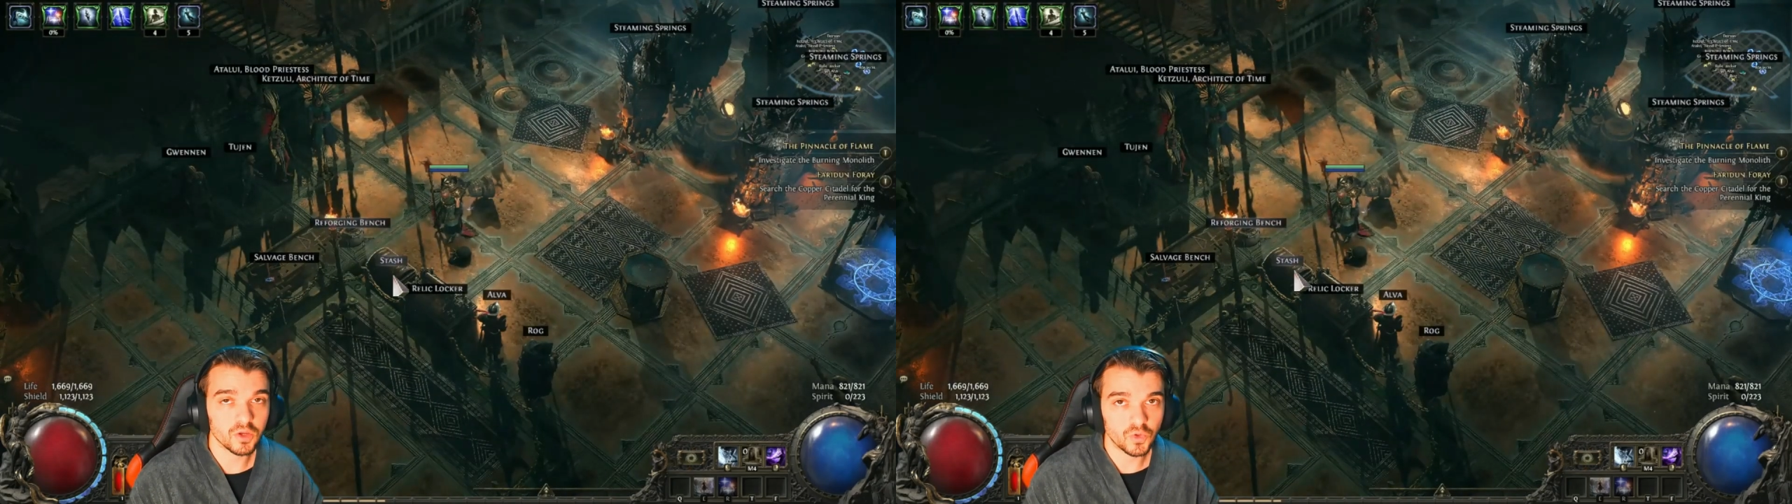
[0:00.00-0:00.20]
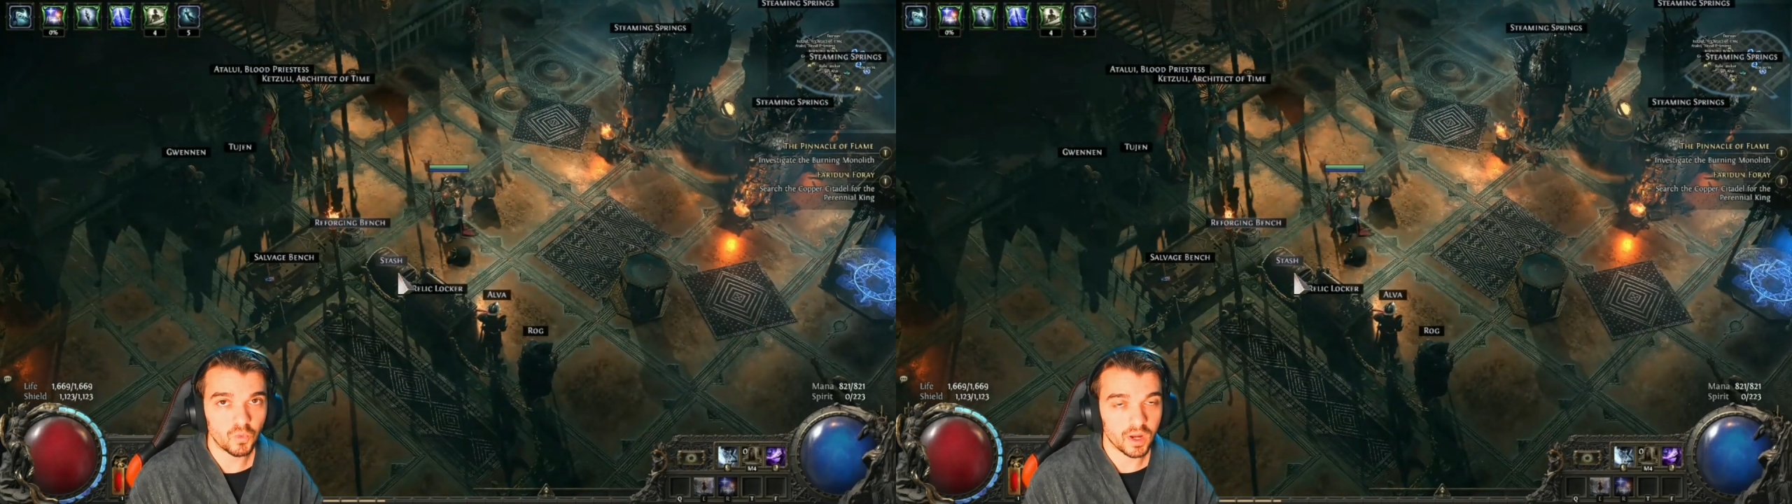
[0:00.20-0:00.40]

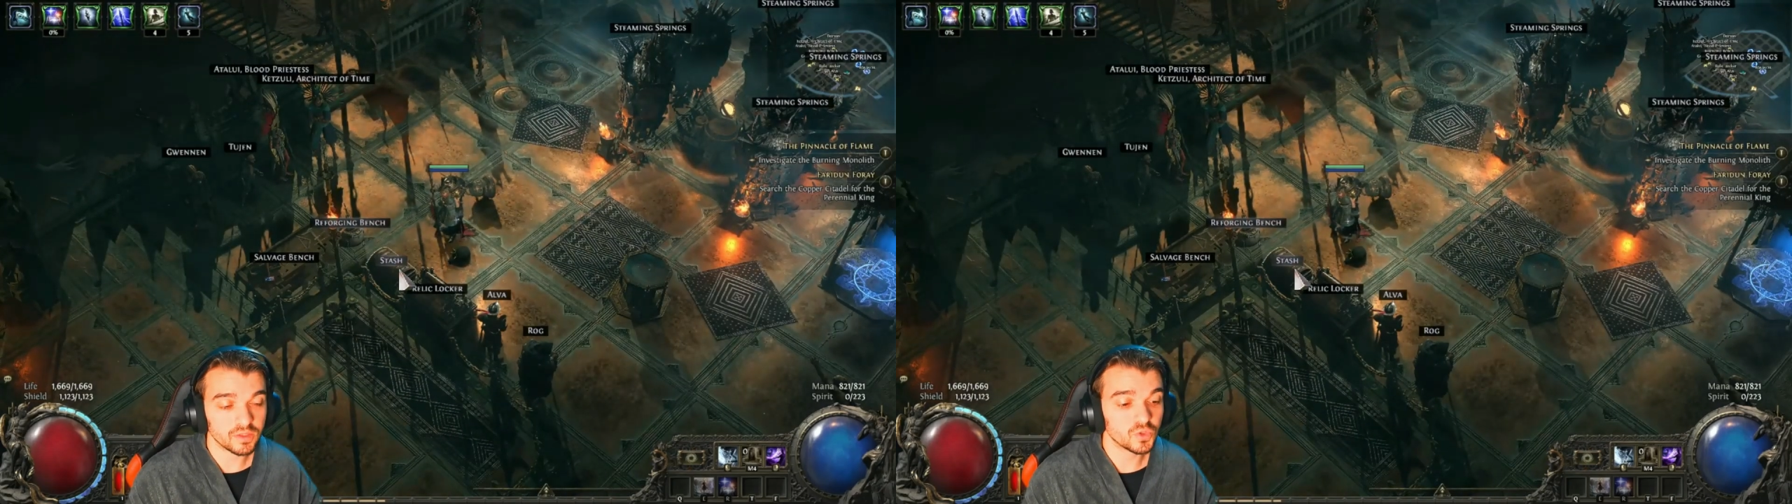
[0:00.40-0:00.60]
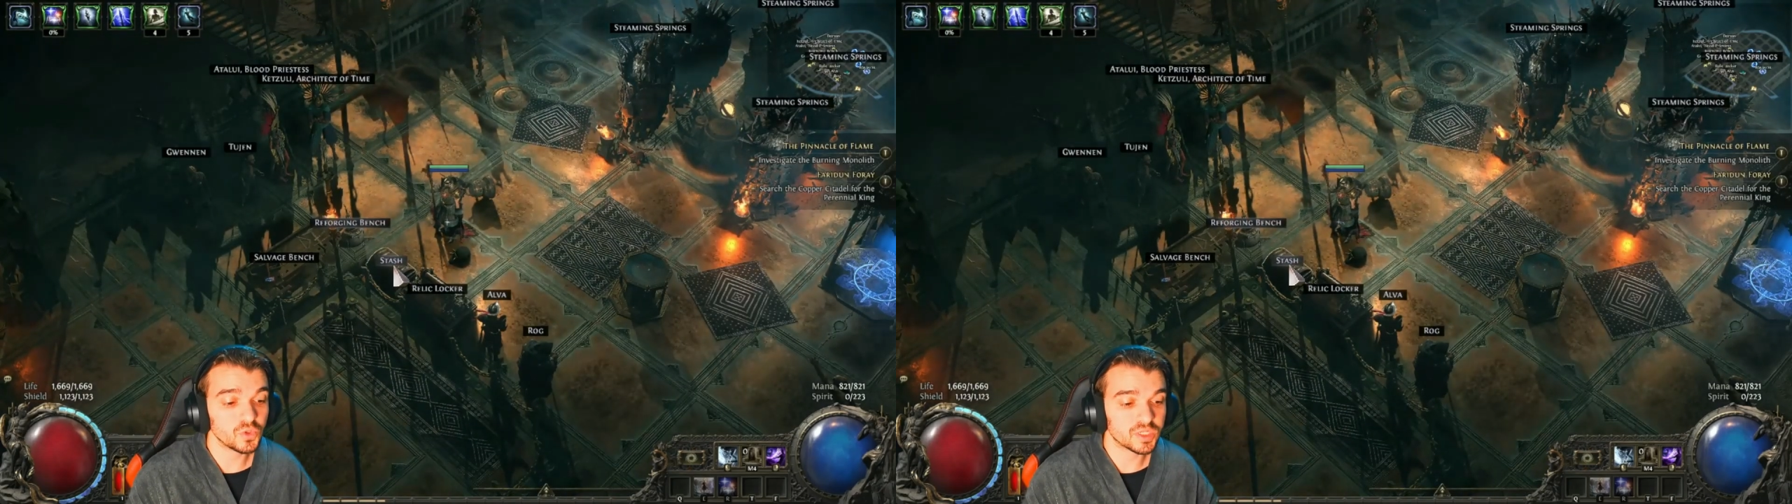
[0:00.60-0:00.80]
good
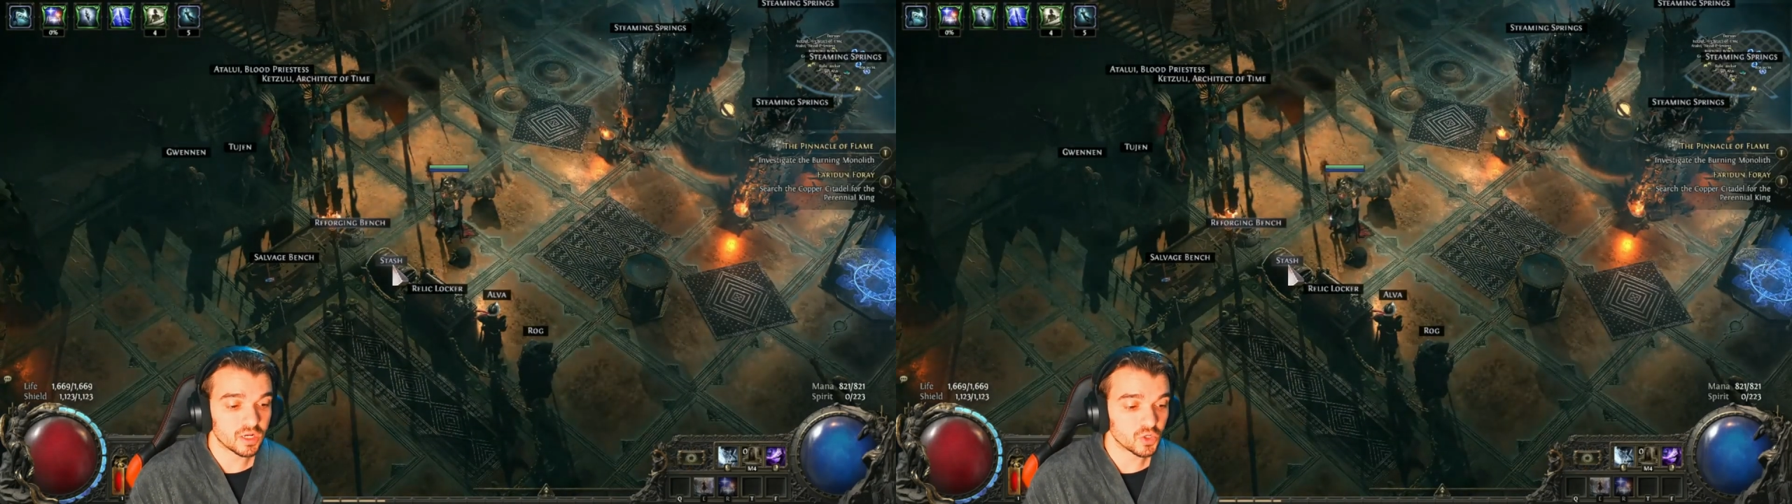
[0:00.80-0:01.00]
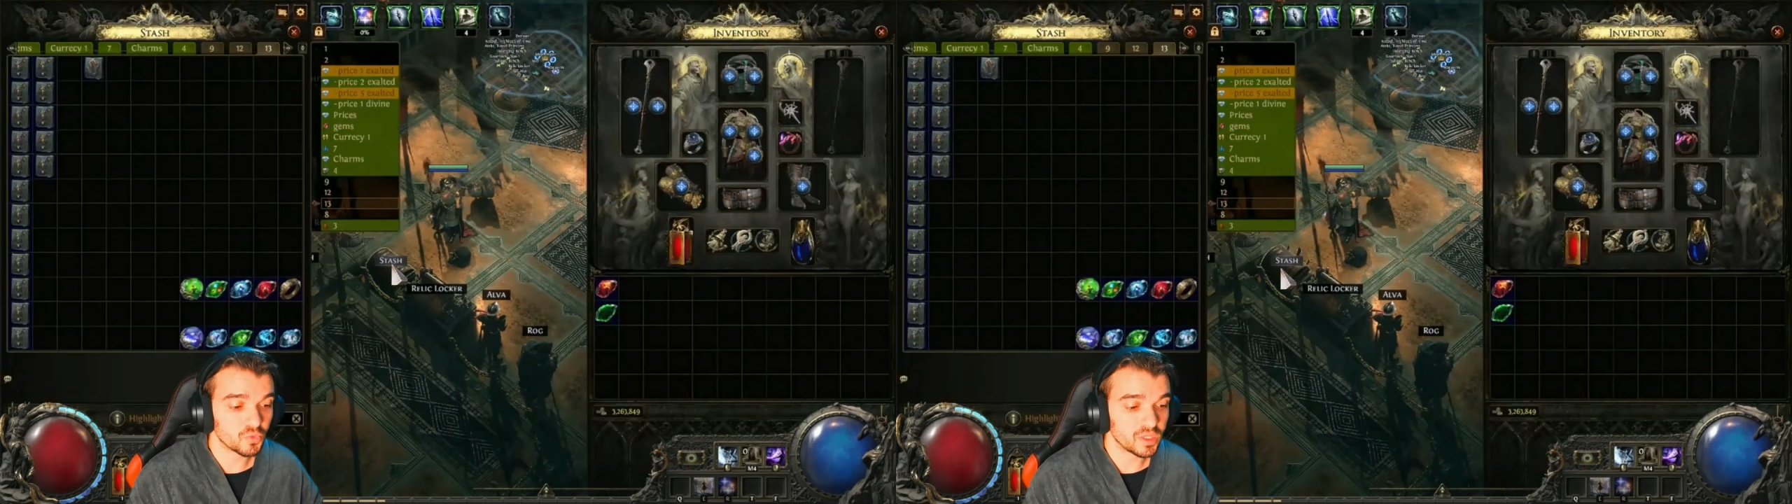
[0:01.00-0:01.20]
one to
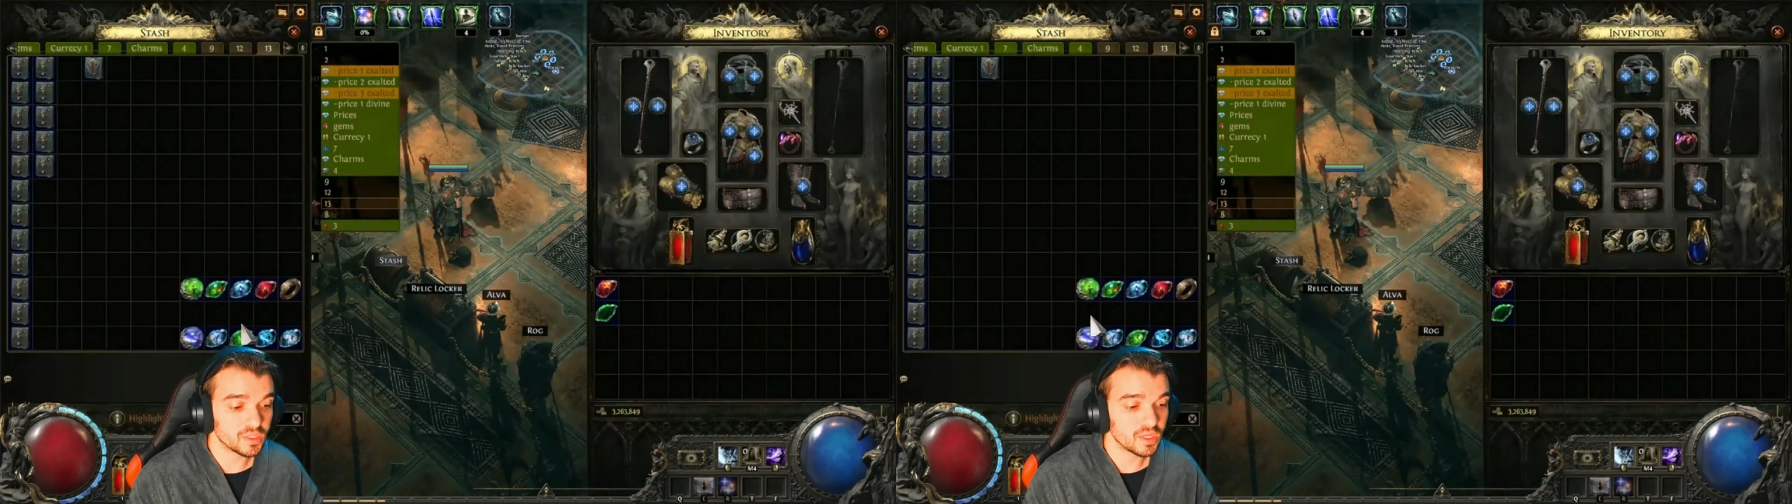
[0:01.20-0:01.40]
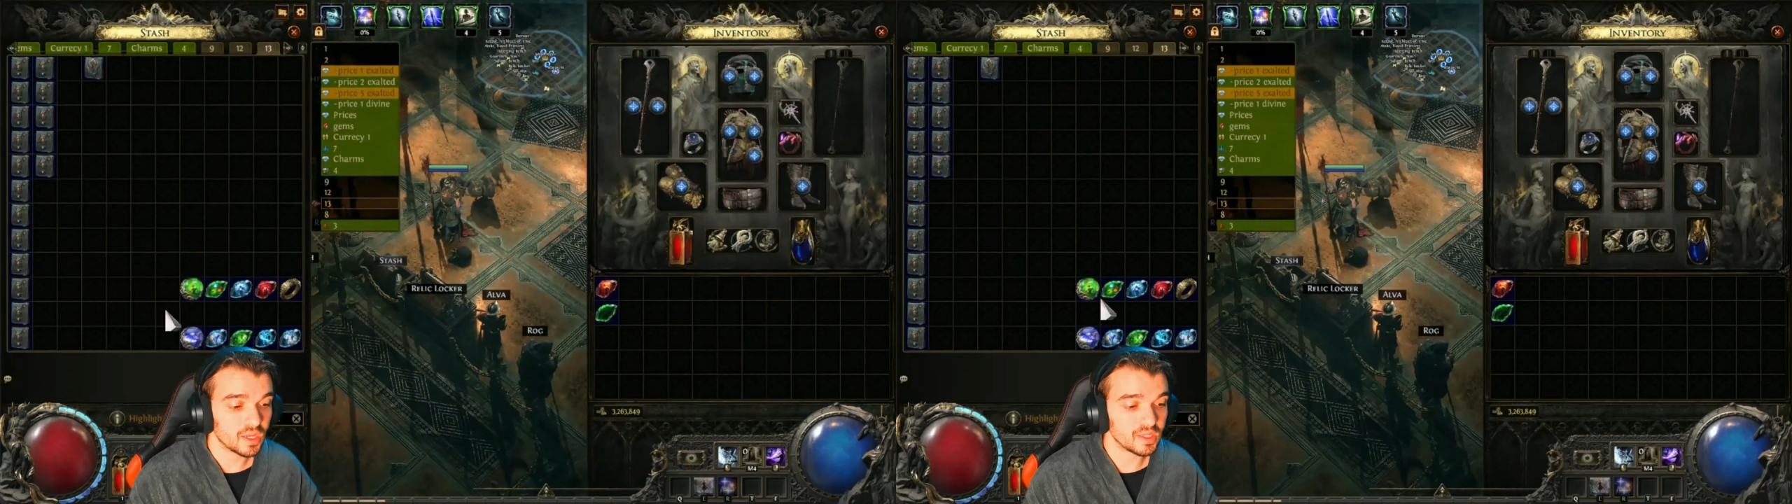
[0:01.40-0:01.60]
start with,